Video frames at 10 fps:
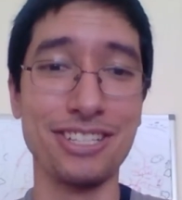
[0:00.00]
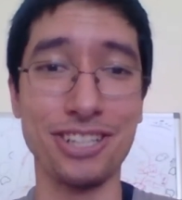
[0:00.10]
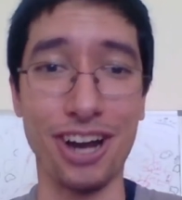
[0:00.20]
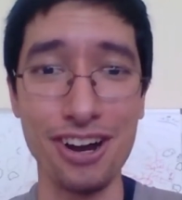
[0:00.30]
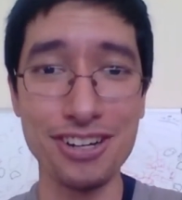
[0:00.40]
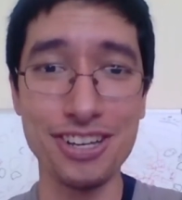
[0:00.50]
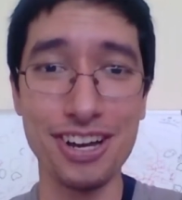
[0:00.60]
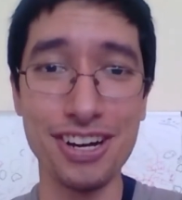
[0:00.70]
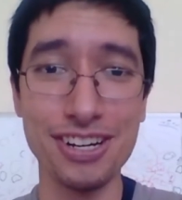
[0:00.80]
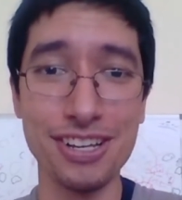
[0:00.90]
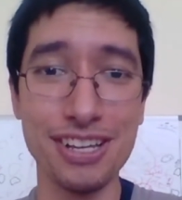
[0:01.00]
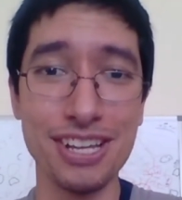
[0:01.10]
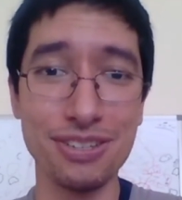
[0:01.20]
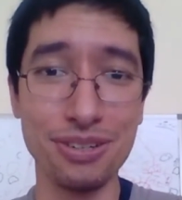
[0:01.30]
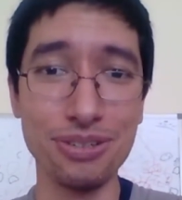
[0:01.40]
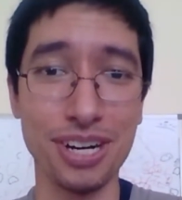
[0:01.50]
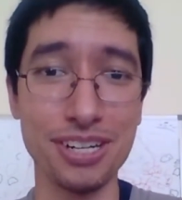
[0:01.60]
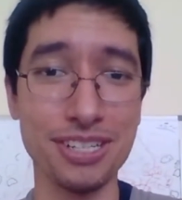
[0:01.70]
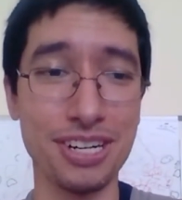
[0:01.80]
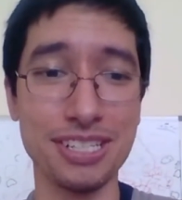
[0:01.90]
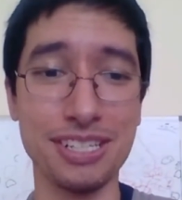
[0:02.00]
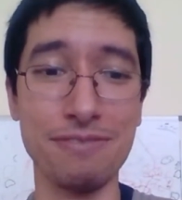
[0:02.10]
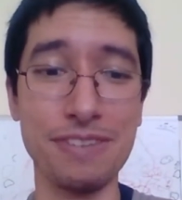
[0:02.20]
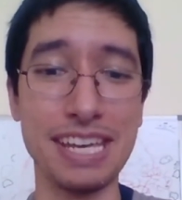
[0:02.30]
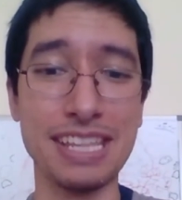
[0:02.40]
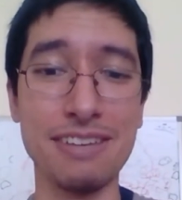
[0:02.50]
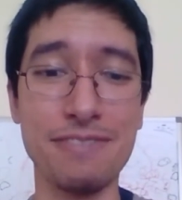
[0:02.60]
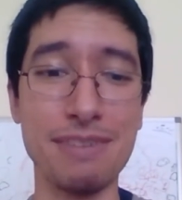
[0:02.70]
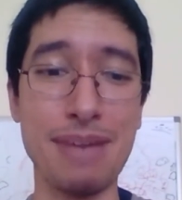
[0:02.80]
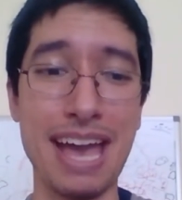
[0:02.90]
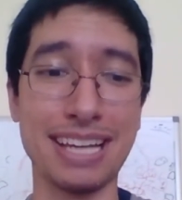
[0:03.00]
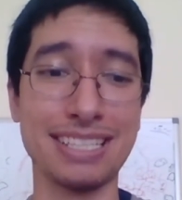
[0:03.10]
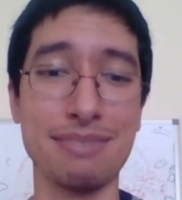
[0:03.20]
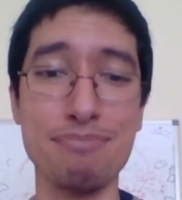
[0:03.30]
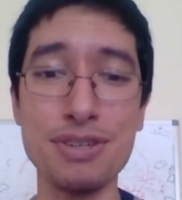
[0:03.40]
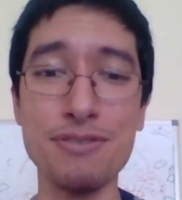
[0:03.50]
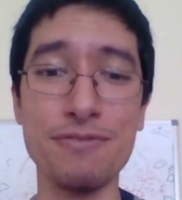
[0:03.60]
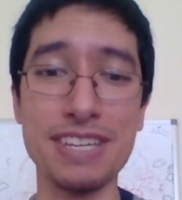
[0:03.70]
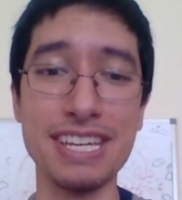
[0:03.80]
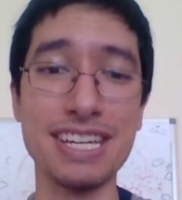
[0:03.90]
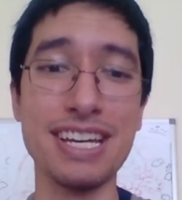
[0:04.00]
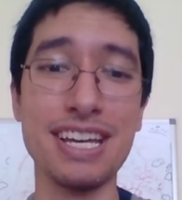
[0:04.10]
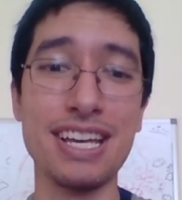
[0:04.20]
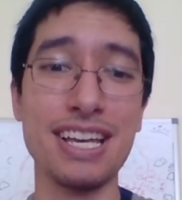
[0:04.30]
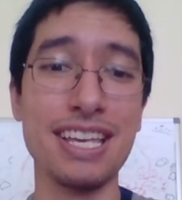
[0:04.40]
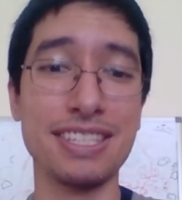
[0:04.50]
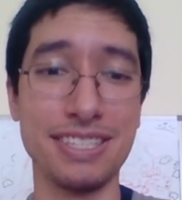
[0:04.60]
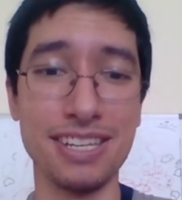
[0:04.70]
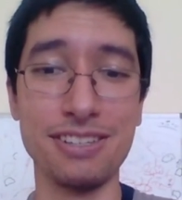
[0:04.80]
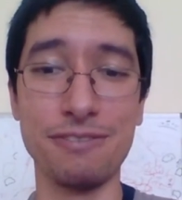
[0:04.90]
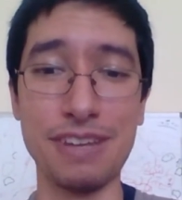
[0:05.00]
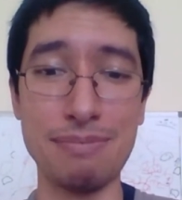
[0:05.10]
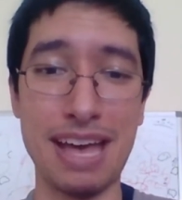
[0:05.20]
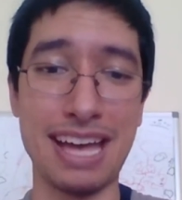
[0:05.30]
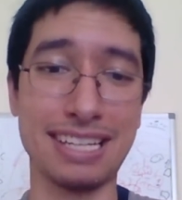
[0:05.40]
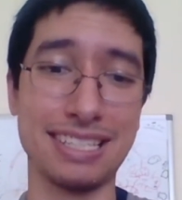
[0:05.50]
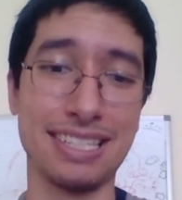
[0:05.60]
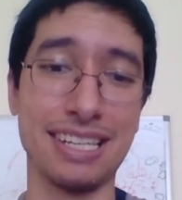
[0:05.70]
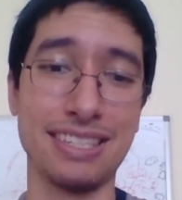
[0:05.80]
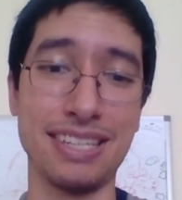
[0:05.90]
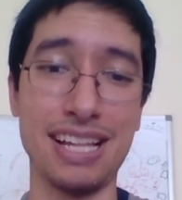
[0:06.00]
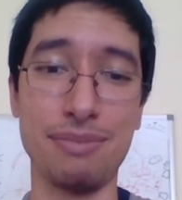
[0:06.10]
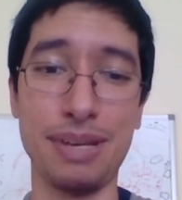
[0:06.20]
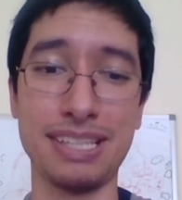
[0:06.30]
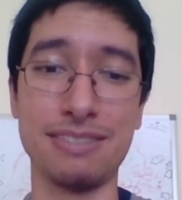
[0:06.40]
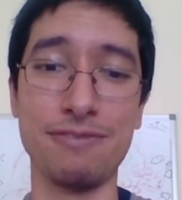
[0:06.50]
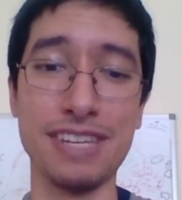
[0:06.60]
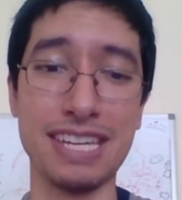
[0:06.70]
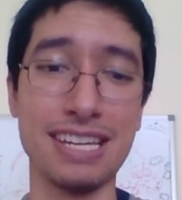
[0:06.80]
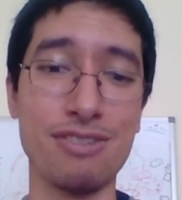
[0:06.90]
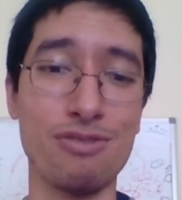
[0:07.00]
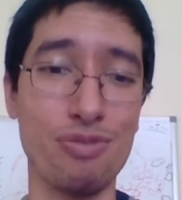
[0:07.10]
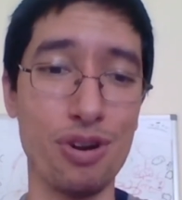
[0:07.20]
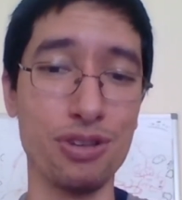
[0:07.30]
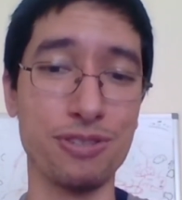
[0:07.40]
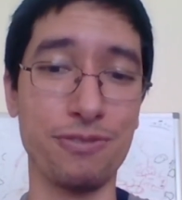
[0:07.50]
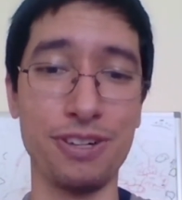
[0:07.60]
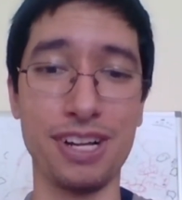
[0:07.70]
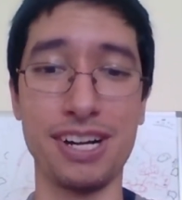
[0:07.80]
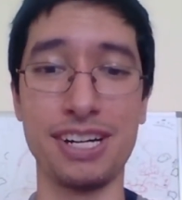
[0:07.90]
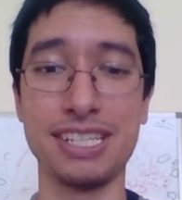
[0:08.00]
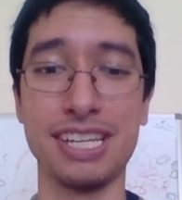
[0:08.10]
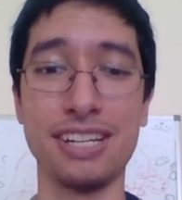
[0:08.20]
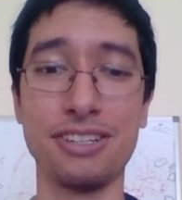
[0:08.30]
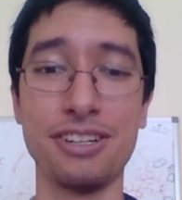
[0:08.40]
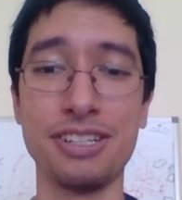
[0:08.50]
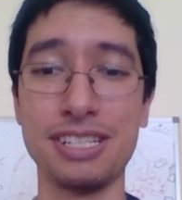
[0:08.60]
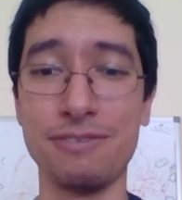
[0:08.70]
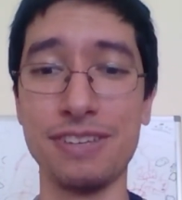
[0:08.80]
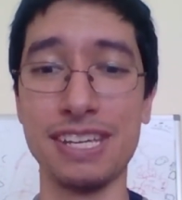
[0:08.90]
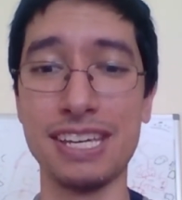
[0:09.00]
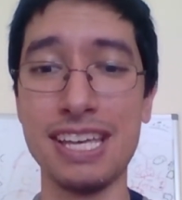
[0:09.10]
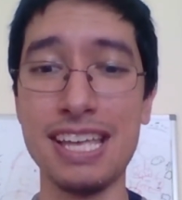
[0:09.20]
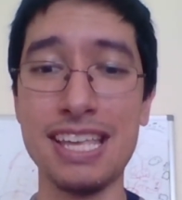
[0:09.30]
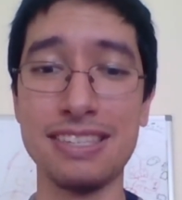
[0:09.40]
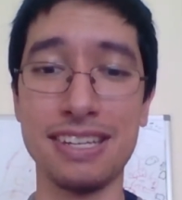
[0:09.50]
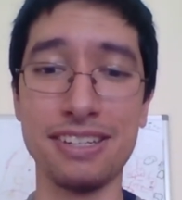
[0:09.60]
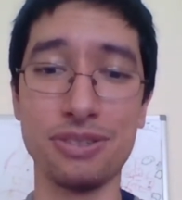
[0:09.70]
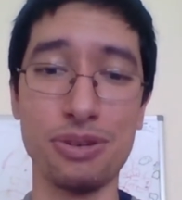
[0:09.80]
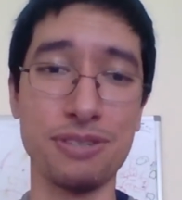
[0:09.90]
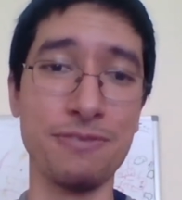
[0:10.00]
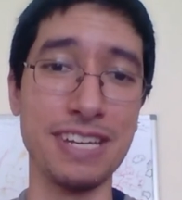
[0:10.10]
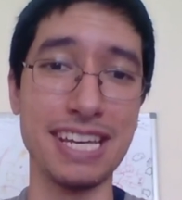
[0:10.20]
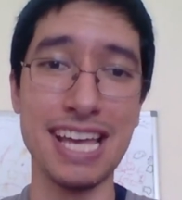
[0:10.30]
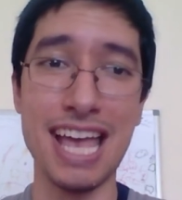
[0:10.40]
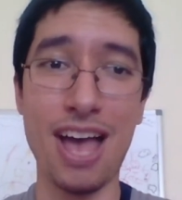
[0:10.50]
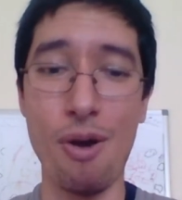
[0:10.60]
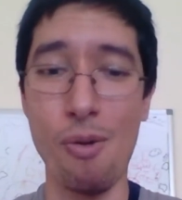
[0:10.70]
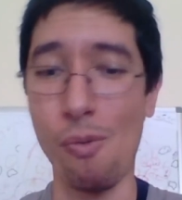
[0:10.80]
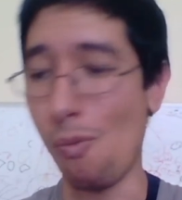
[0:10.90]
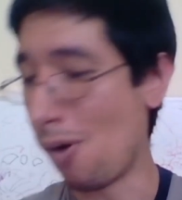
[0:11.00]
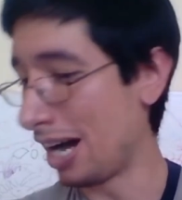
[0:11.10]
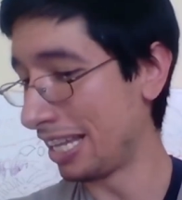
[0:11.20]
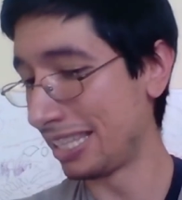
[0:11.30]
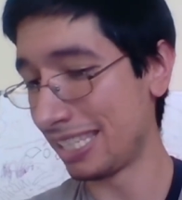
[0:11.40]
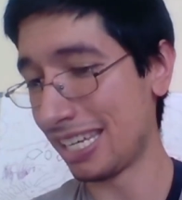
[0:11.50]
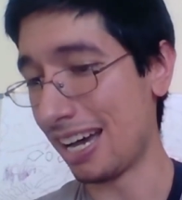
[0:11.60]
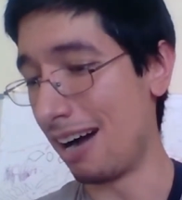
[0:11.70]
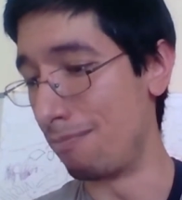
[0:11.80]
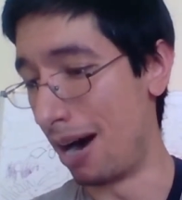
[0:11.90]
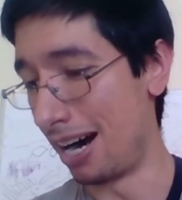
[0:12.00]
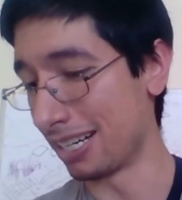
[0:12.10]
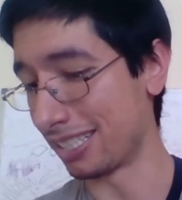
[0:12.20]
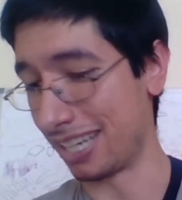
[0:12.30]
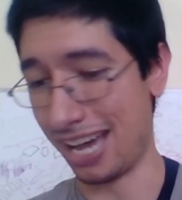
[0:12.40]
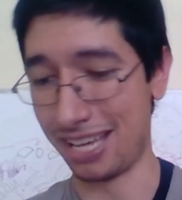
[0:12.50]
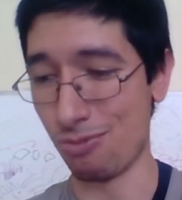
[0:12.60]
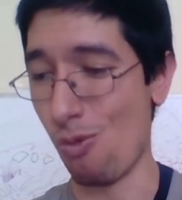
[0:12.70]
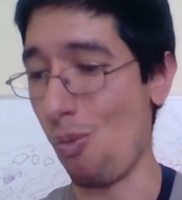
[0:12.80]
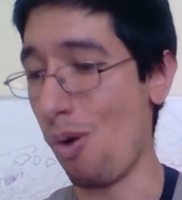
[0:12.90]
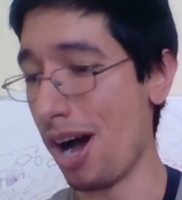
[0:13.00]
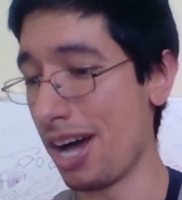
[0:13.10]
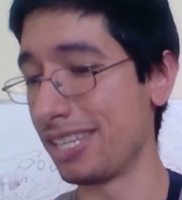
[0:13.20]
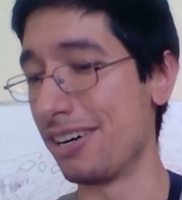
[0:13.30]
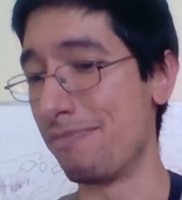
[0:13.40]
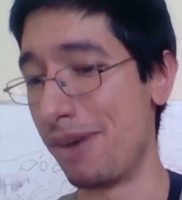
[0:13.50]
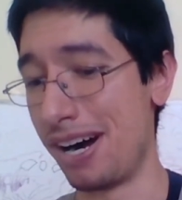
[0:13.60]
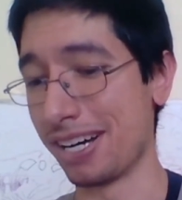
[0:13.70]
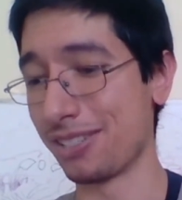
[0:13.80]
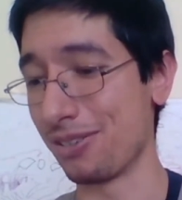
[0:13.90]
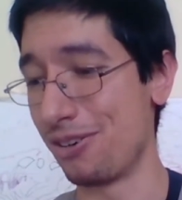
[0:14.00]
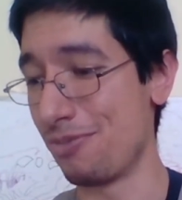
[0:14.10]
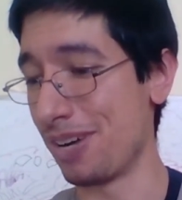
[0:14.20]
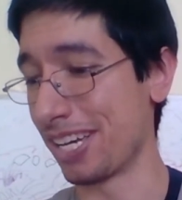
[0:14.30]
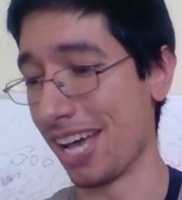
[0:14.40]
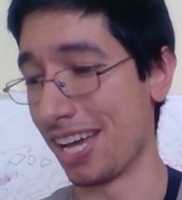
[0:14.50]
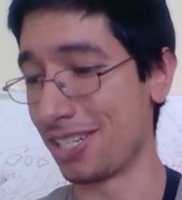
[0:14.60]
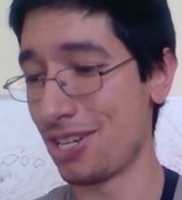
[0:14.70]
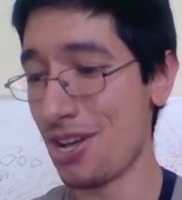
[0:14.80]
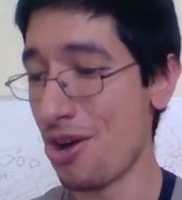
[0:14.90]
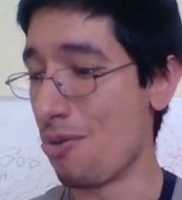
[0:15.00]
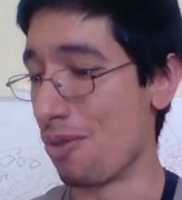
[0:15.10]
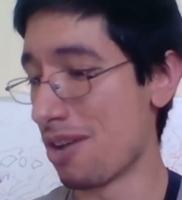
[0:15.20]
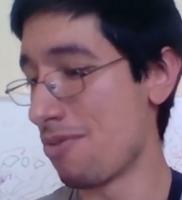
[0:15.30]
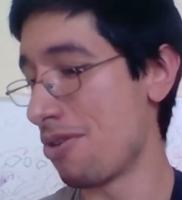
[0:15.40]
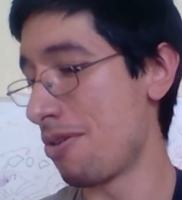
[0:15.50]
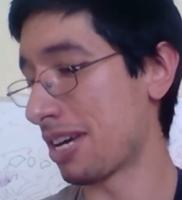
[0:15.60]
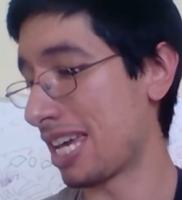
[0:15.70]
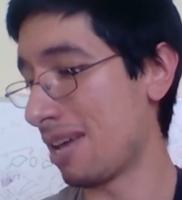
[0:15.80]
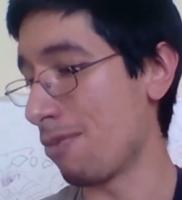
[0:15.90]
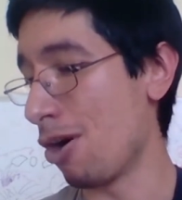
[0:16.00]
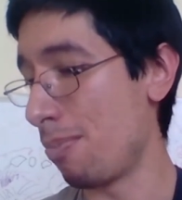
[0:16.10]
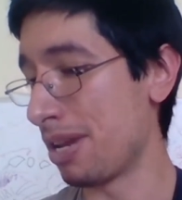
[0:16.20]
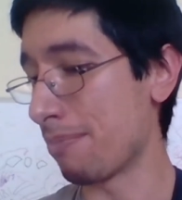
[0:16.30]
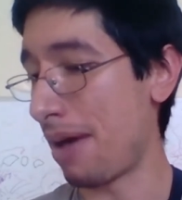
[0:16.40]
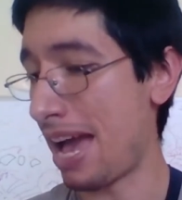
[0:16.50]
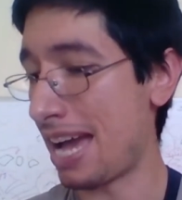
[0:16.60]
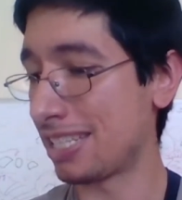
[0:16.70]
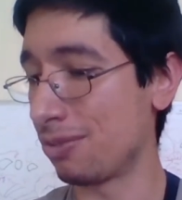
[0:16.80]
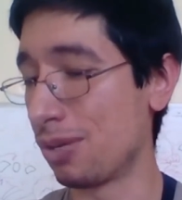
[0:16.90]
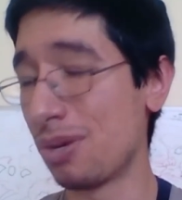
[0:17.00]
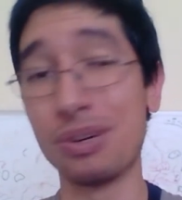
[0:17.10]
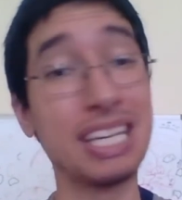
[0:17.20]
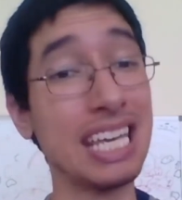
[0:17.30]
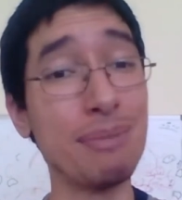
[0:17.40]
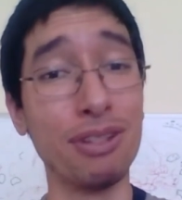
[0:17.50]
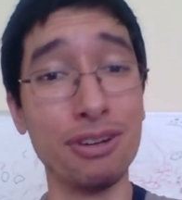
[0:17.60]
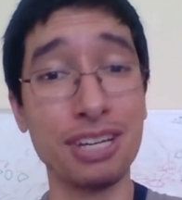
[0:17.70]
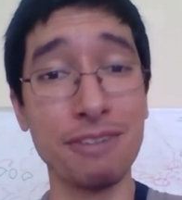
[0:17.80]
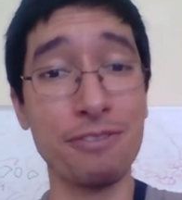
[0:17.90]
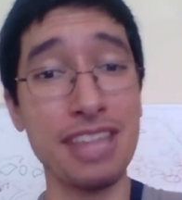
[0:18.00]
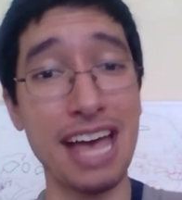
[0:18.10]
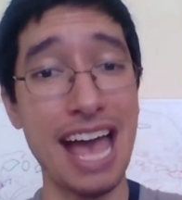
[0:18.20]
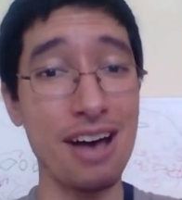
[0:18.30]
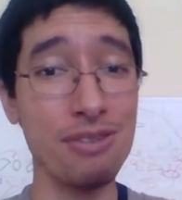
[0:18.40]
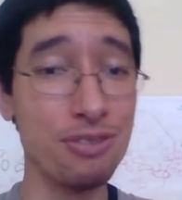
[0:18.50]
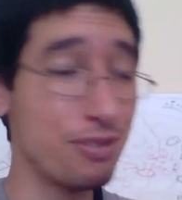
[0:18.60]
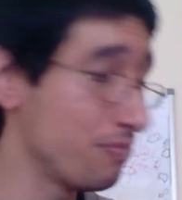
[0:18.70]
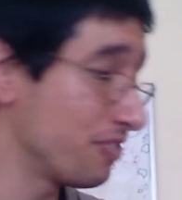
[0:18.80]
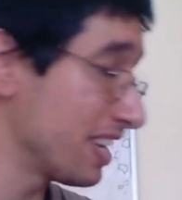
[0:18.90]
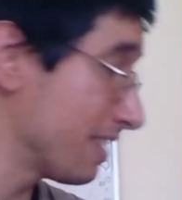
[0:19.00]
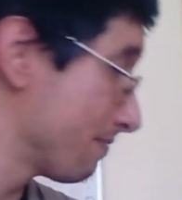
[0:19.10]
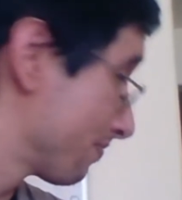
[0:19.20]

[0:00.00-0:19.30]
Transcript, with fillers: Charizard, two Charizards, the V, the V Max, Mew V, Scizor V Max, Salamence V, Rose Full Art, Eternatus V, Centiskorch V. What a box, guys. What a box. Oh my gosh. We will keep opening packs. We will keep looking for that Houndoom V.